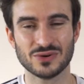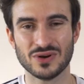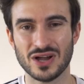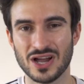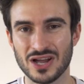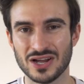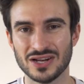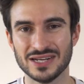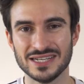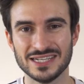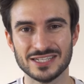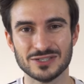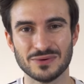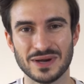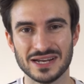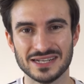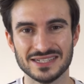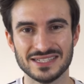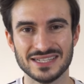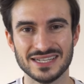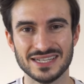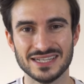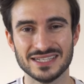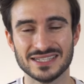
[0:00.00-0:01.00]
or early
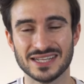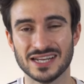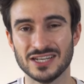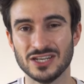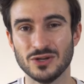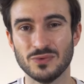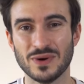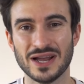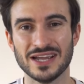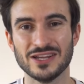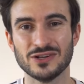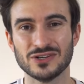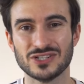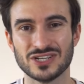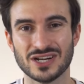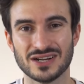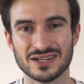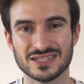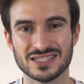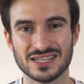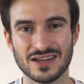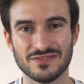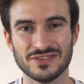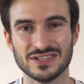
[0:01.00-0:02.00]
20s, then you wear your
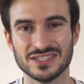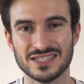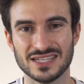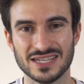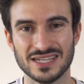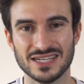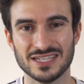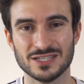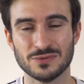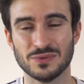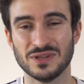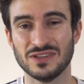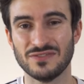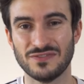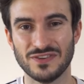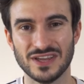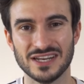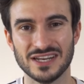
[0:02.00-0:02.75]
Chuck 70s with